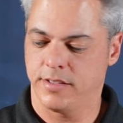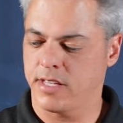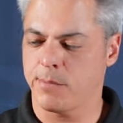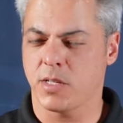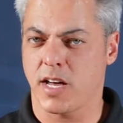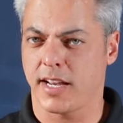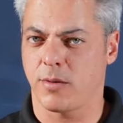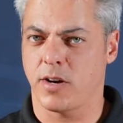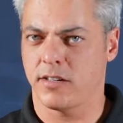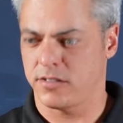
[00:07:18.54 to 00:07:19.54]
Some tonic
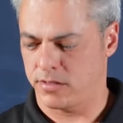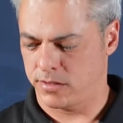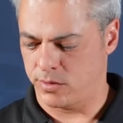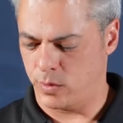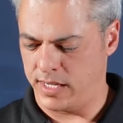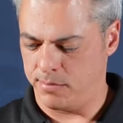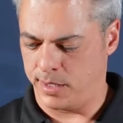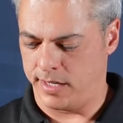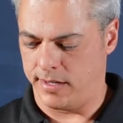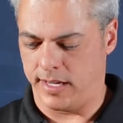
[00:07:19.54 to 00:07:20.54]
waters are sweet, but